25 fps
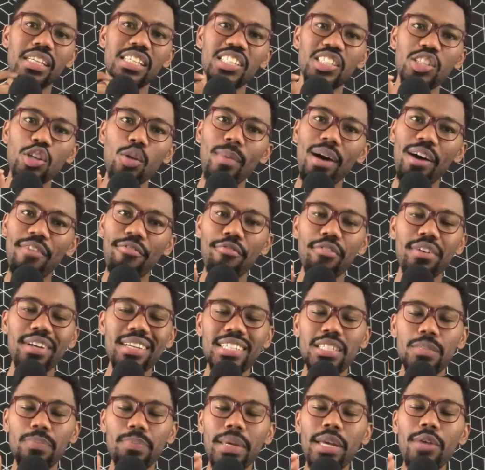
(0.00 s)
So my
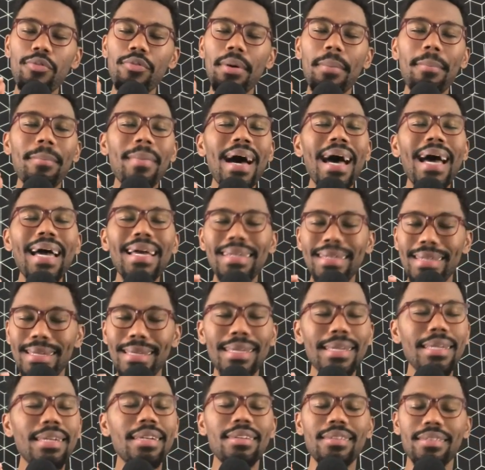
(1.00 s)
friends, be
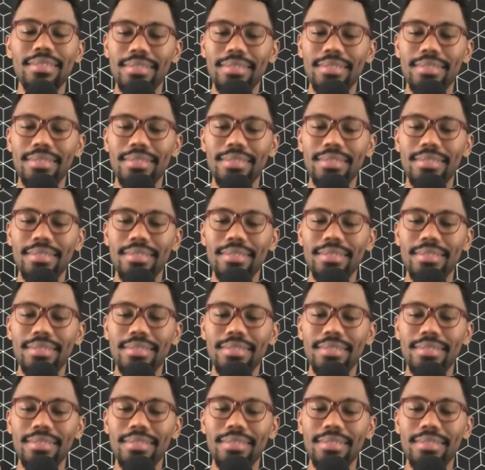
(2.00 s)
reminded